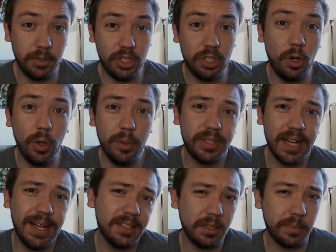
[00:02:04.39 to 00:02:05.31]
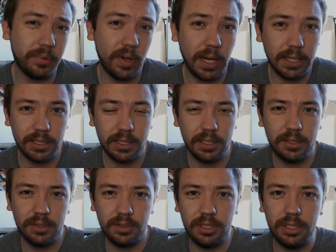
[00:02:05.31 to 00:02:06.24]
So it was kind of surprising
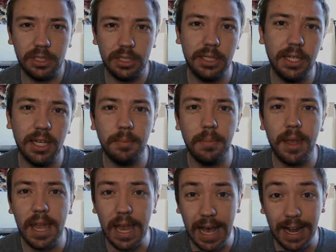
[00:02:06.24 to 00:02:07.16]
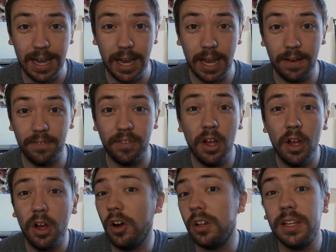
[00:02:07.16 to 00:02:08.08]
to see him not have
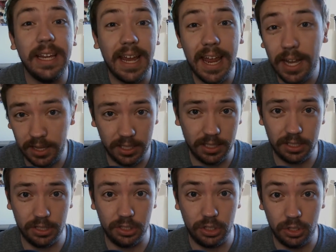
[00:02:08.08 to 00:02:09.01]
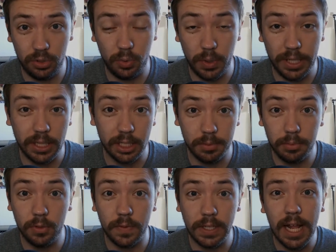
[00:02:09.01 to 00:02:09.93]
hardly anything to do in this
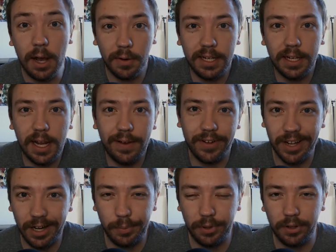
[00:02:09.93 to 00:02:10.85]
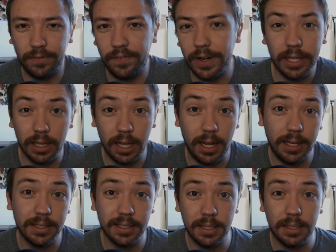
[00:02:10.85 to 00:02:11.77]
movie. Now he did have a couple funny
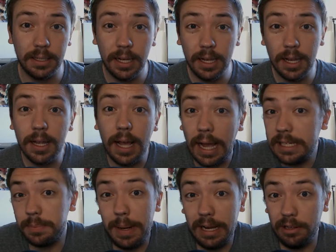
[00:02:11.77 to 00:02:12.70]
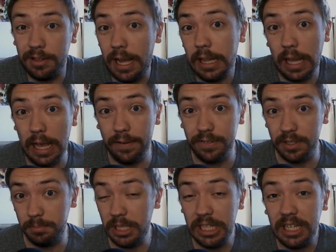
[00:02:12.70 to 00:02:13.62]
lines and I smiled, I laughed.
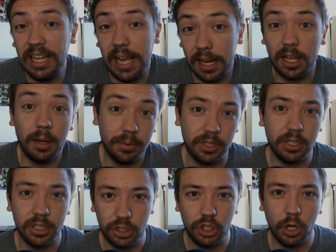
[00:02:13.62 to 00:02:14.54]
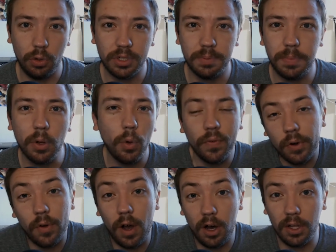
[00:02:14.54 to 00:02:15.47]
He had a couple good jokes, but
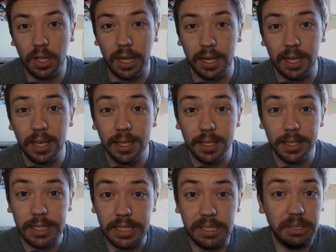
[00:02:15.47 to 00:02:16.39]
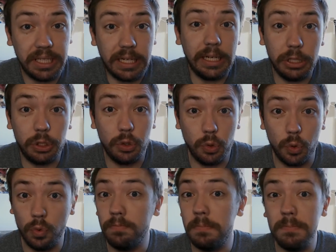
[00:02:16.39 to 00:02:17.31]
overall, like, he didn't
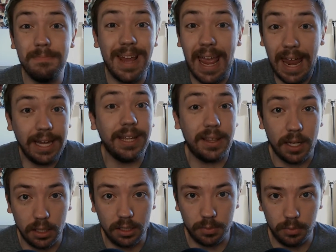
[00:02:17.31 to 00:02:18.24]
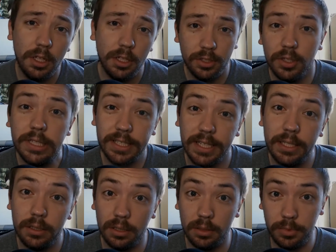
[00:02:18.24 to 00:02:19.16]
do anything in this movie. So let's get
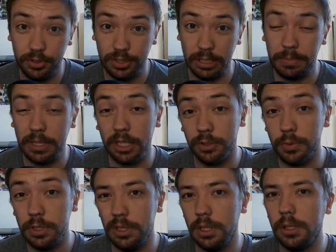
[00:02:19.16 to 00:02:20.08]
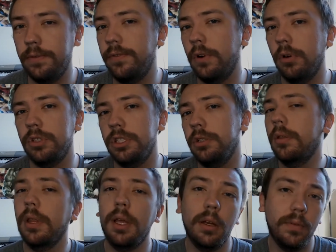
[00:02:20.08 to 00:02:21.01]
into the music because when you think of Frozen, you
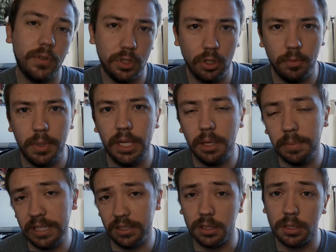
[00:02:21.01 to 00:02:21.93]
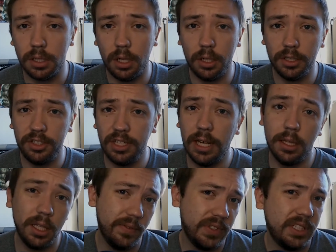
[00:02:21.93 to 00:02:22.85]
think of so many amazing songs. You got
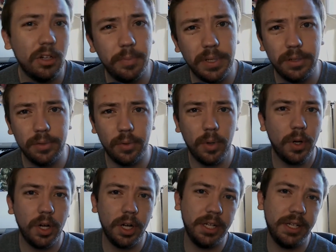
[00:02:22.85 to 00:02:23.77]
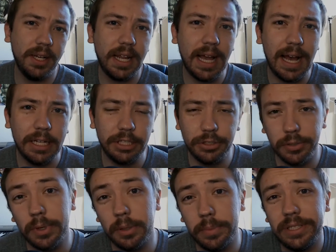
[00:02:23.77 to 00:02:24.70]
Love is an Open Door, you got Do You
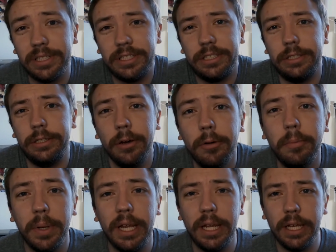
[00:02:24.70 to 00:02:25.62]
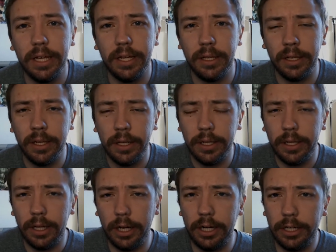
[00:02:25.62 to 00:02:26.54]
Want to Build a Snowman?
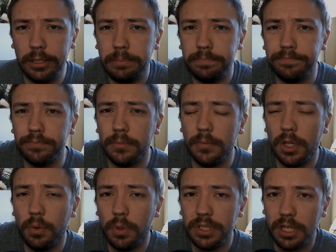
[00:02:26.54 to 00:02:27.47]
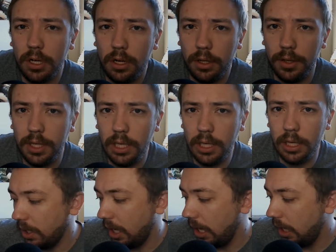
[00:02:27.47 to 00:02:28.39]
Um what's it called? The
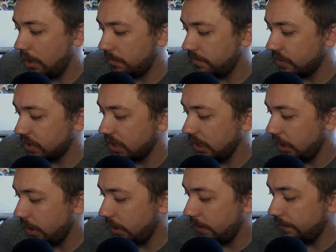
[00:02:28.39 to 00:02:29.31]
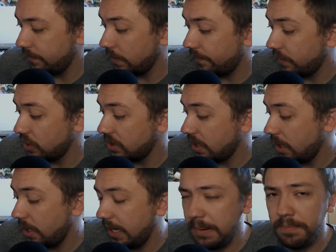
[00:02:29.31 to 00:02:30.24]
um uh, for the for the first
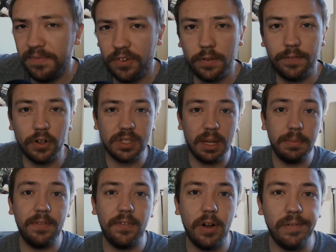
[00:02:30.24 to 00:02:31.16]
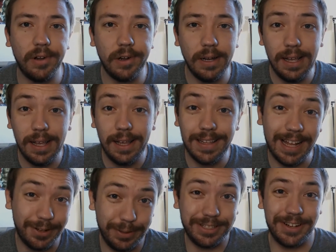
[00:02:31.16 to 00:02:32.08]
time for the first time in forever.
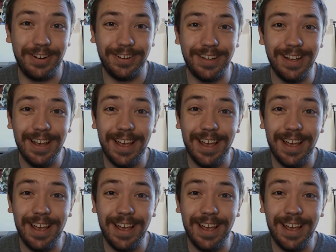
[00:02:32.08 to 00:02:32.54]
That's what it's called.